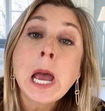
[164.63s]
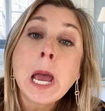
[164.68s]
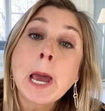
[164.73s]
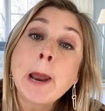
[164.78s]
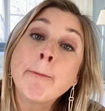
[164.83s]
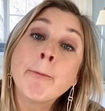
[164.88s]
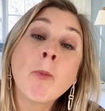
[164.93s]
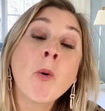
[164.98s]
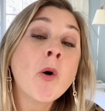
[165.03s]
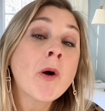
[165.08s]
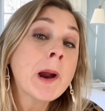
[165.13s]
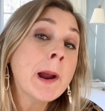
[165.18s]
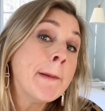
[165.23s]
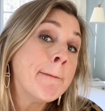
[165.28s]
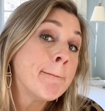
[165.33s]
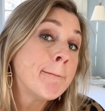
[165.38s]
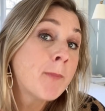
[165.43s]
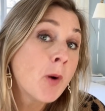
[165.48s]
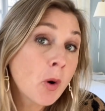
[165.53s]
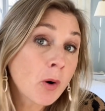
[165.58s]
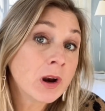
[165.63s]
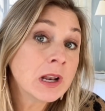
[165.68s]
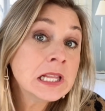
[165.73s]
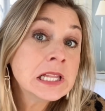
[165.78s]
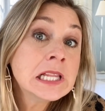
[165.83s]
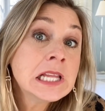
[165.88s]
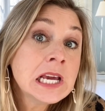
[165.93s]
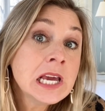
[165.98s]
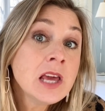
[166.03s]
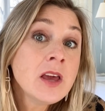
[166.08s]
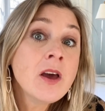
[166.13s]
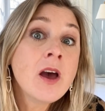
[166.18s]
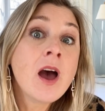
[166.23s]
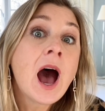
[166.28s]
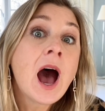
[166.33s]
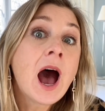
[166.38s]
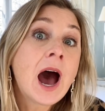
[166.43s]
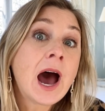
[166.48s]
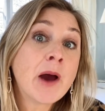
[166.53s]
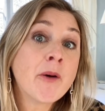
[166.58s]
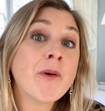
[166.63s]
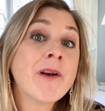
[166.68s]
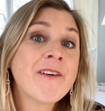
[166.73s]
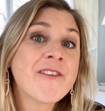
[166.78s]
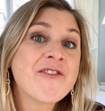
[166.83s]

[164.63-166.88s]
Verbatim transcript: And more importantly, I want